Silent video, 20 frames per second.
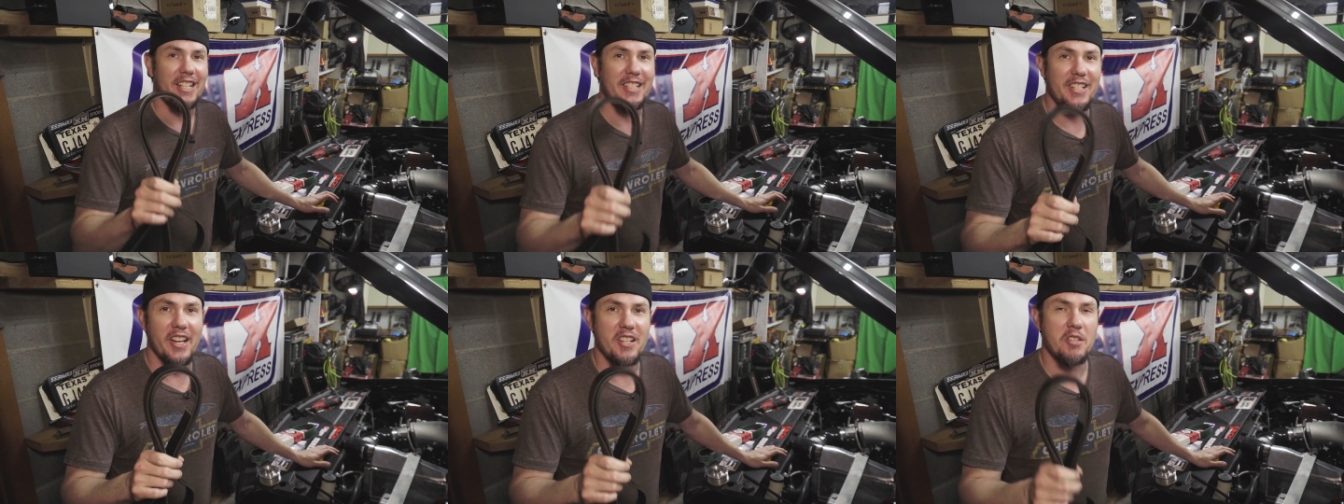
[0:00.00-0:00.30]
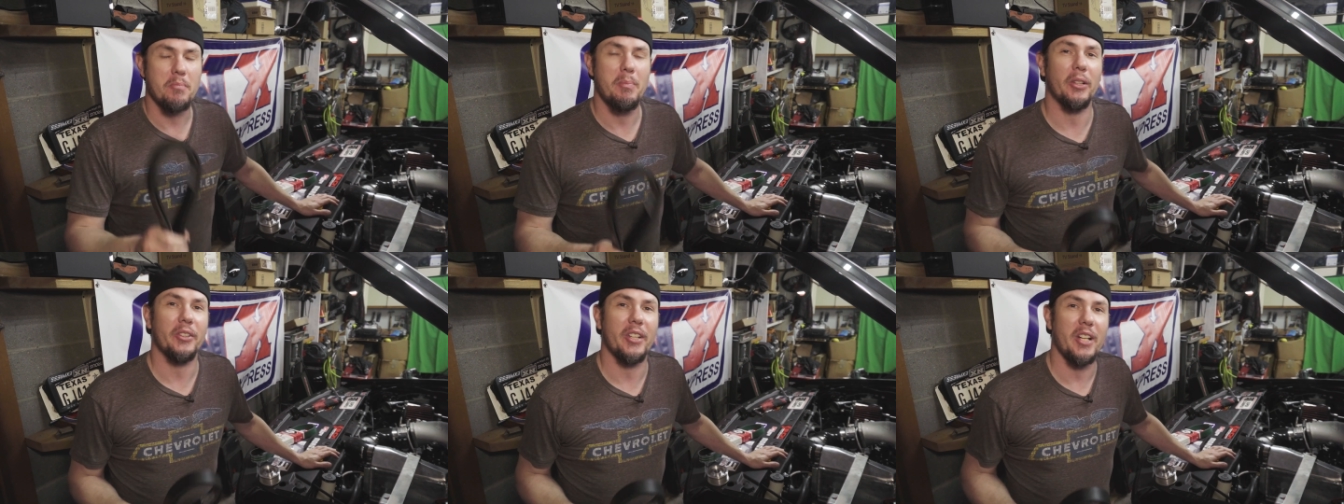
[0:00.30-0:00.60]
of
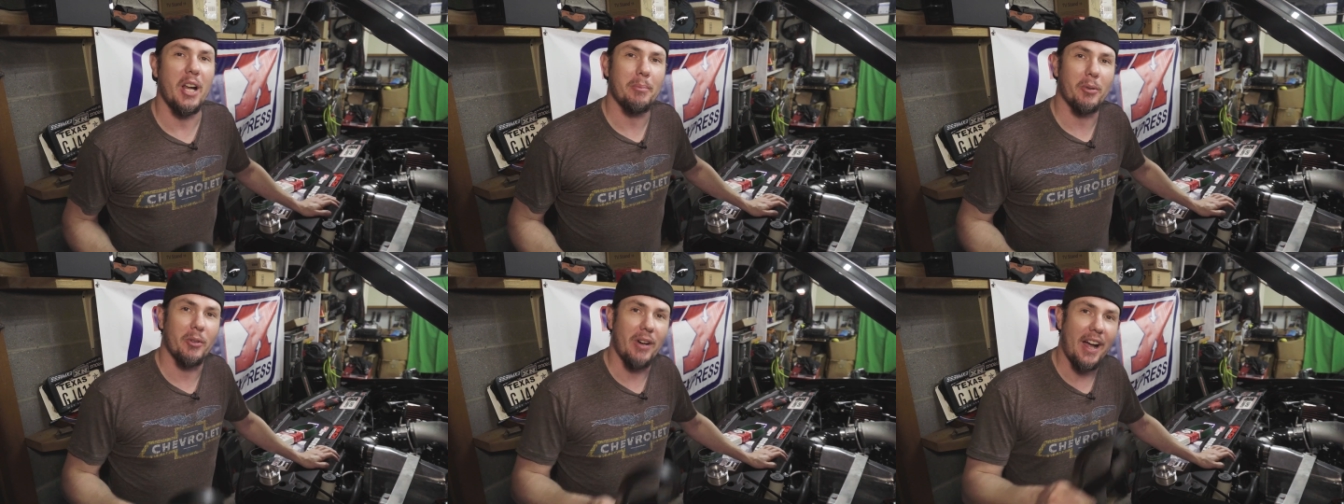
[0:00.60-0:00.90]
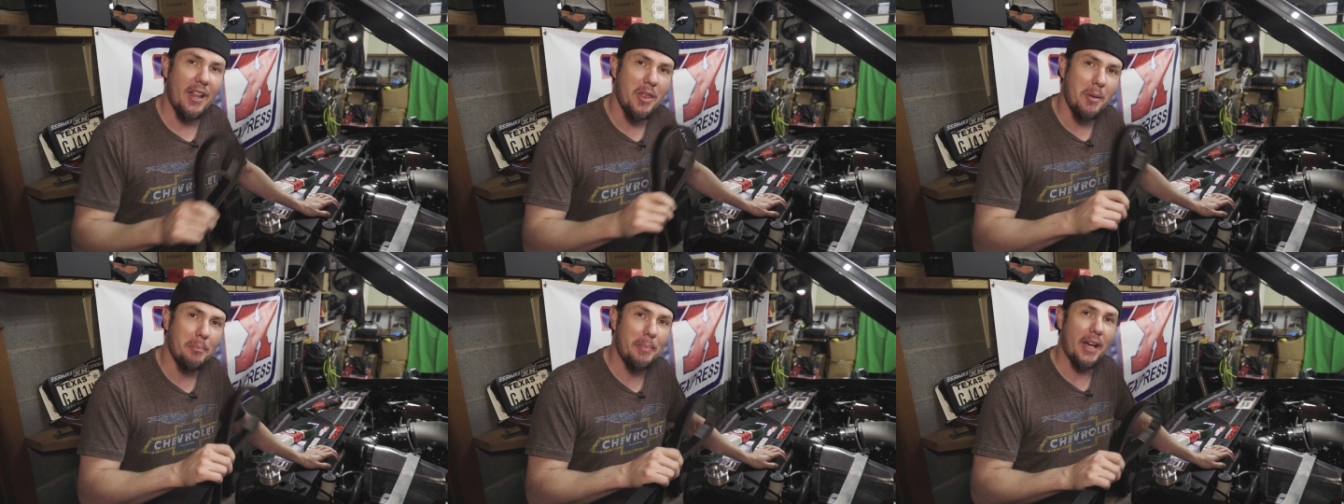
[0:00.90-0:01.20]
dust building up
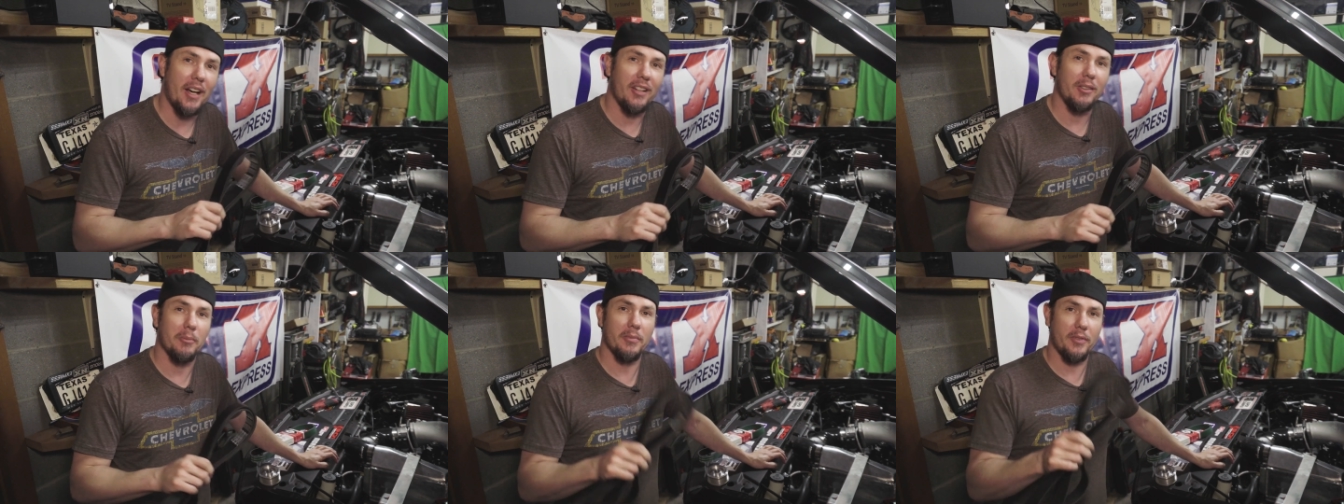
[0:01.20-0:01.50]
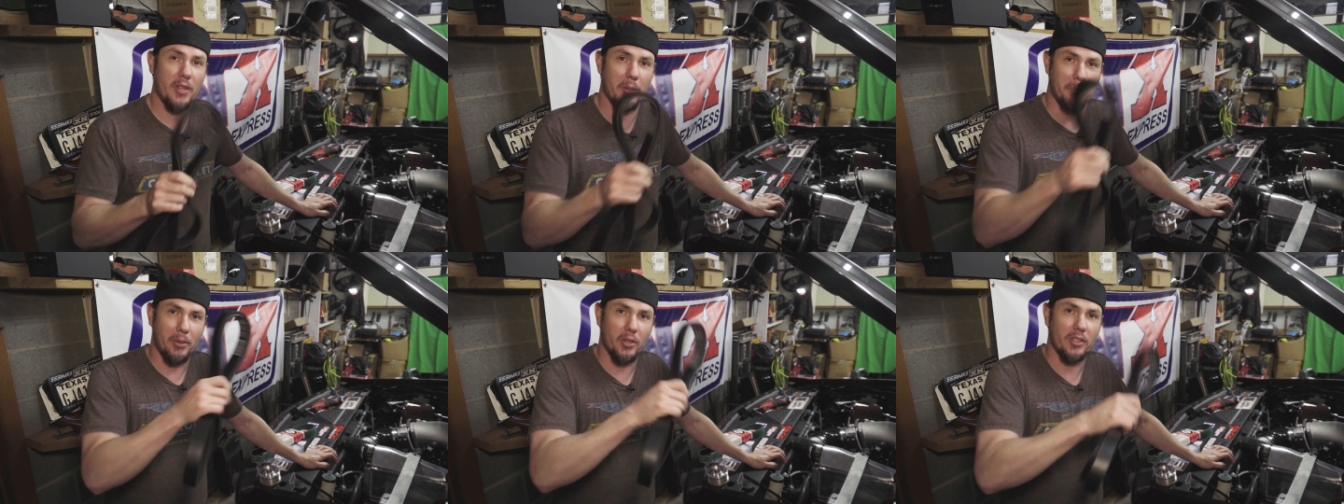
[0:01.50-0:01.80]
around the
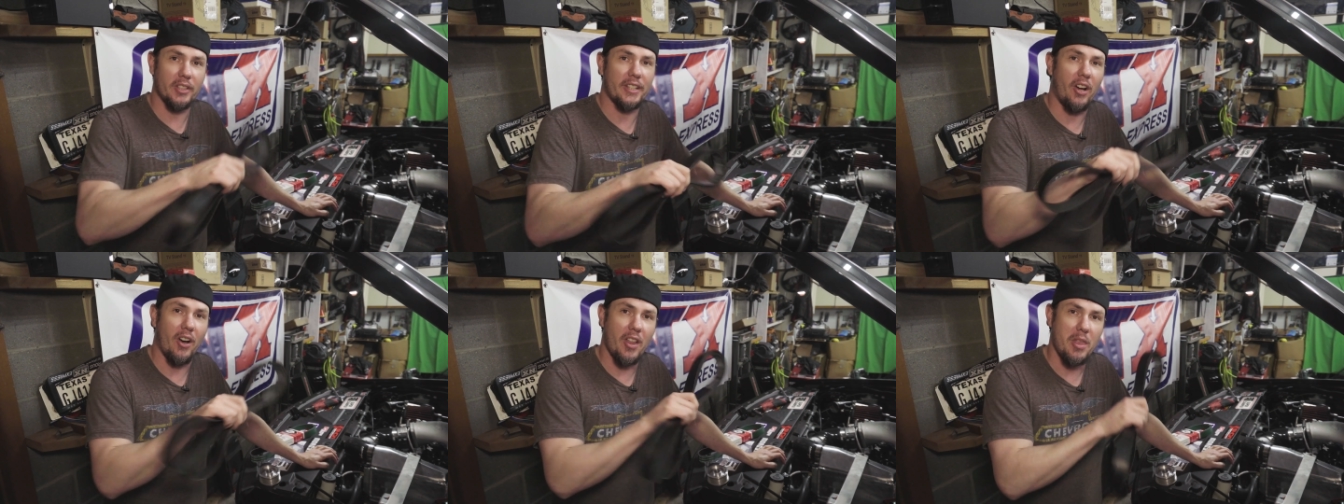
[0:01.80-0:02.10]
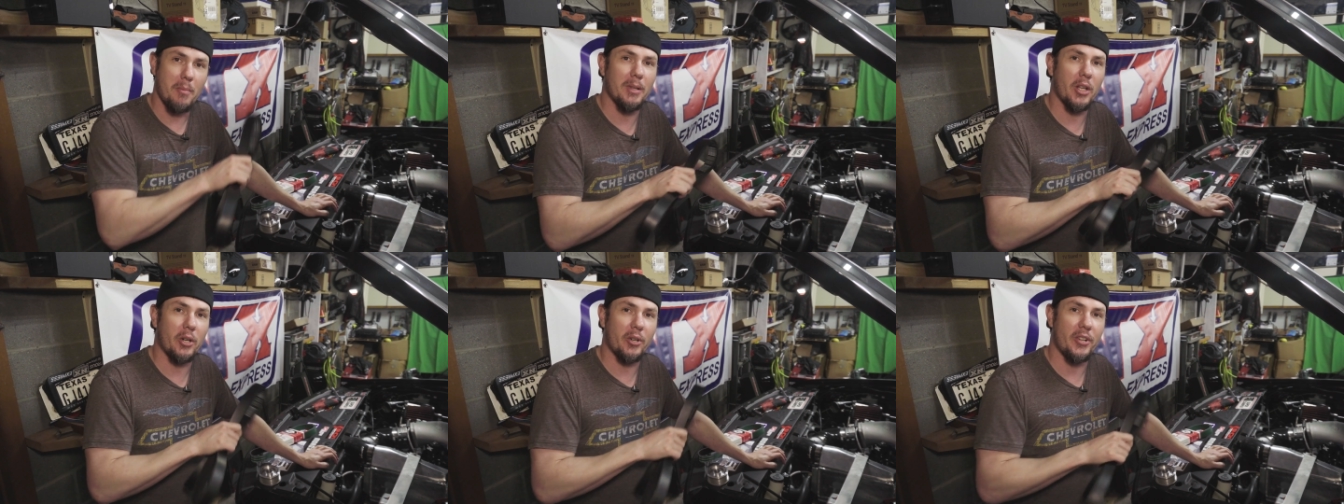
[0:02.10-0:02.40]
pulley on
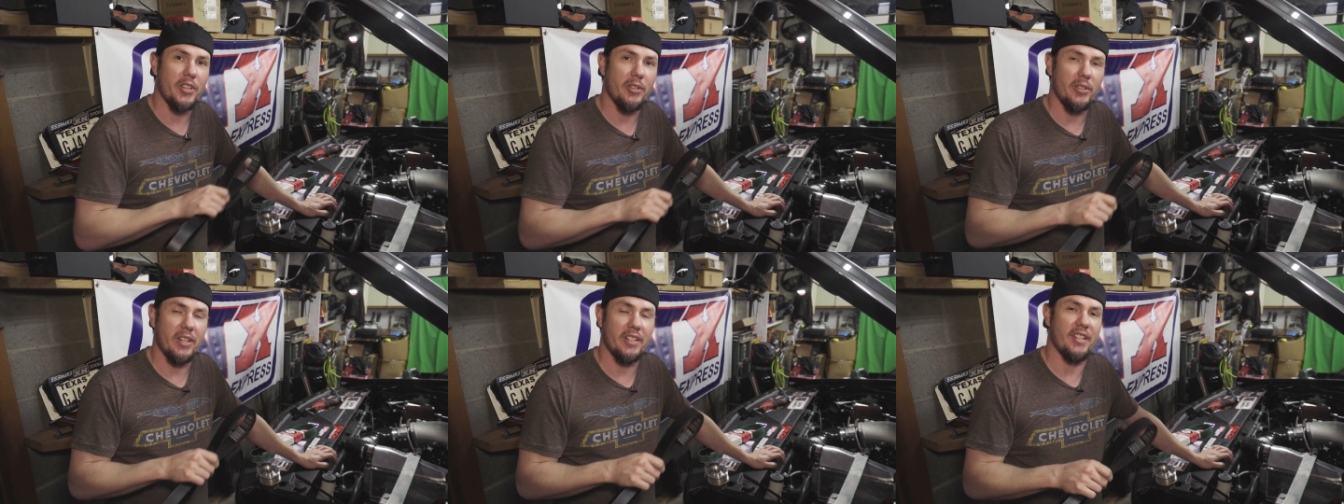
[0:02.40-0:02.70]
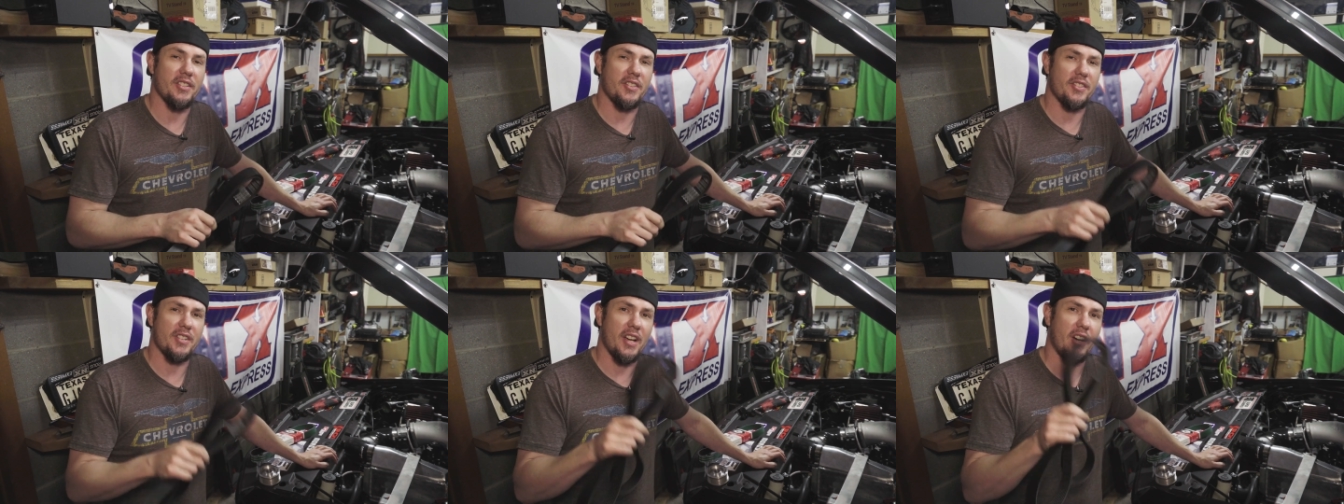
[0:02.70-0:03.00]
the blower unit
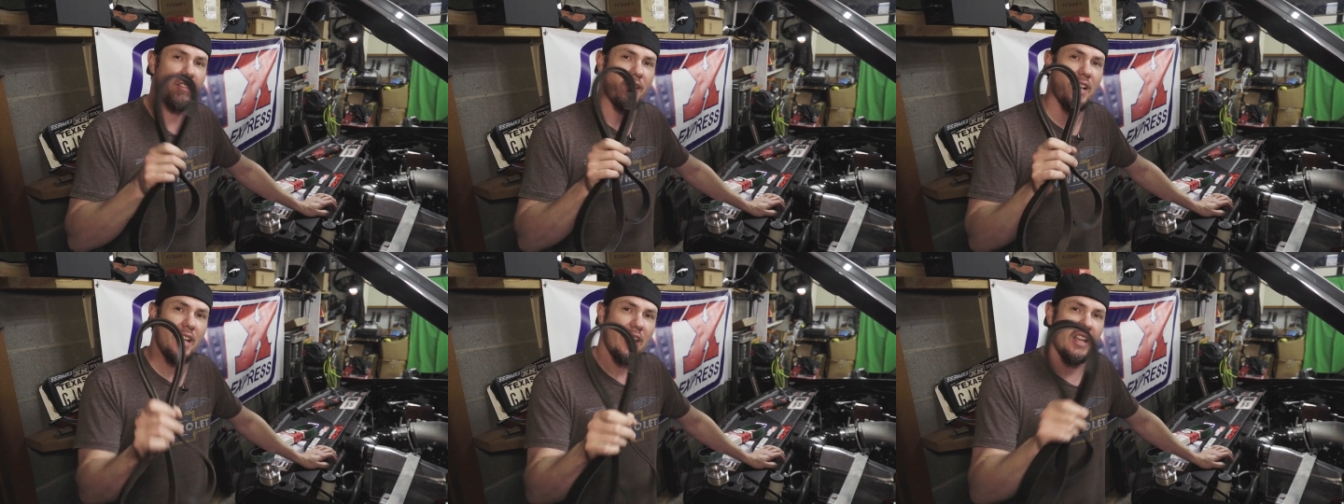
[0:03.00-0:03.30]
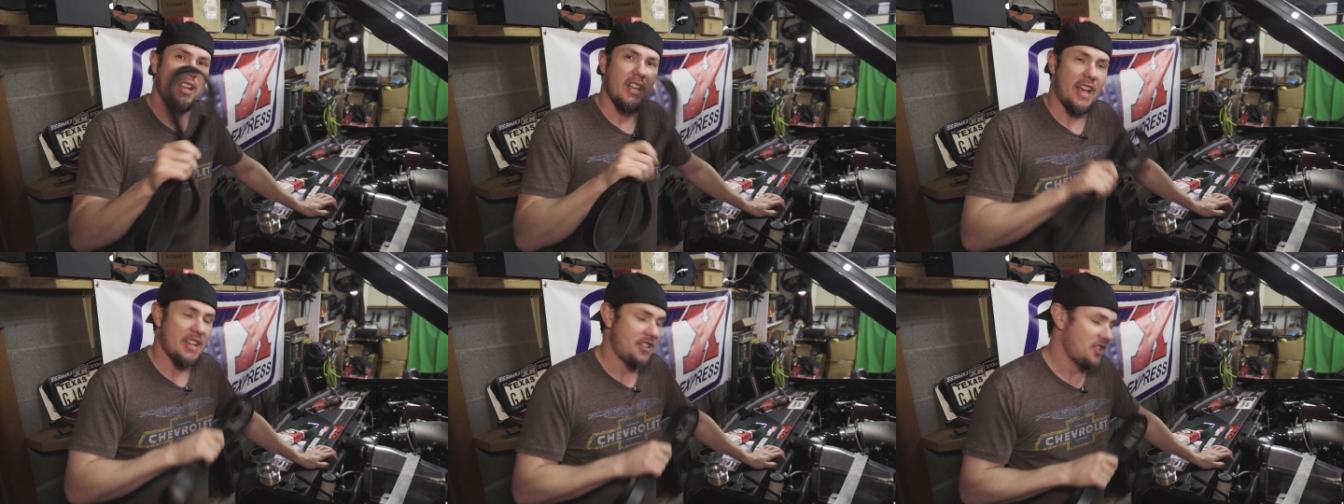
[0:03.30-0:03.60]
itself,
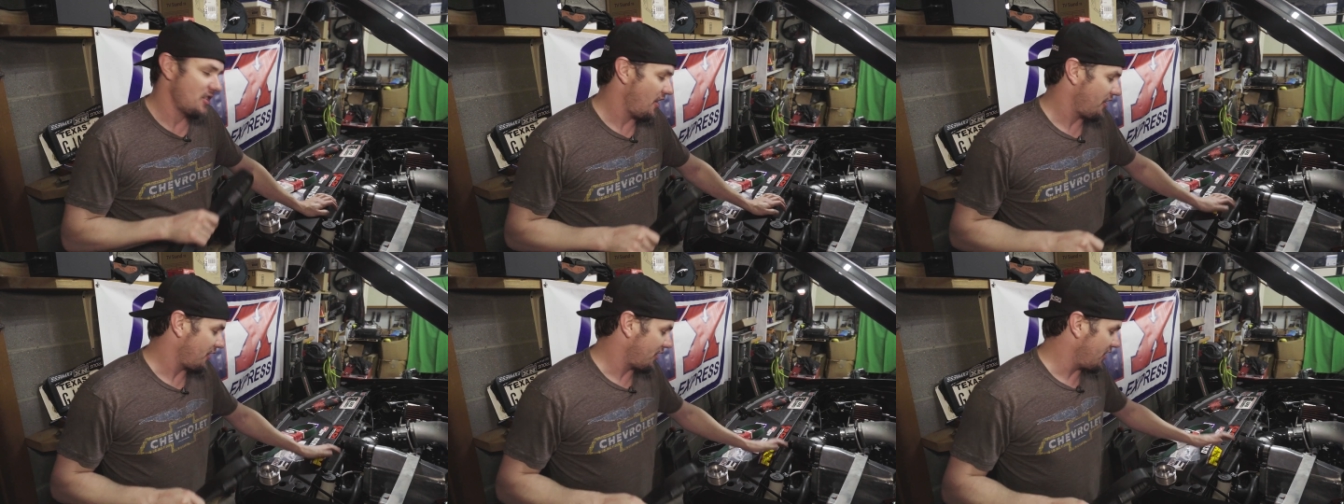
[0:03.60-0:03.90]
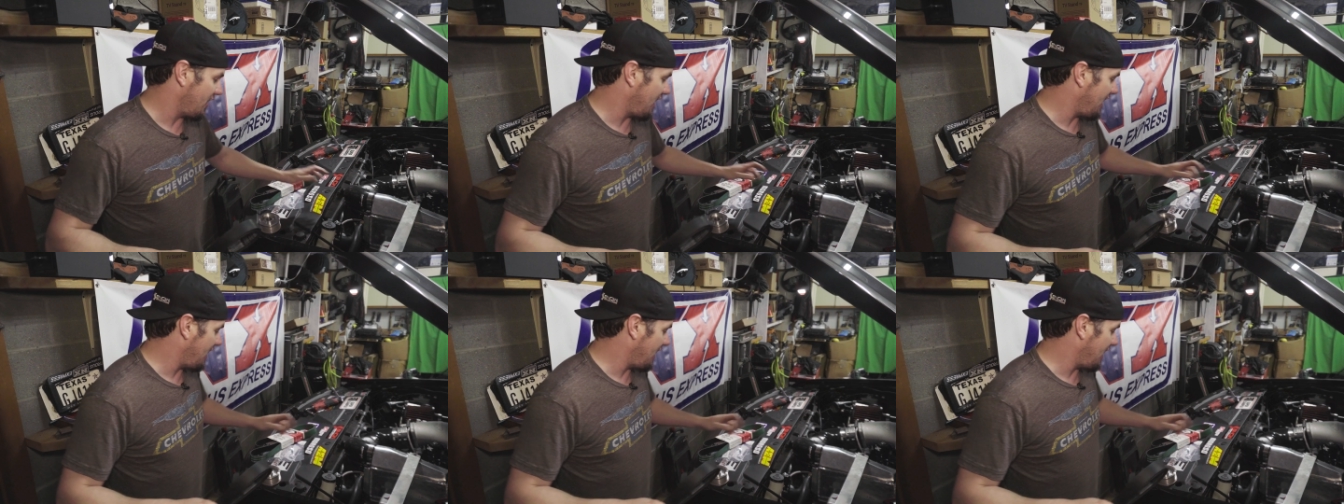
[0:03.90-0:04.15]
that's another good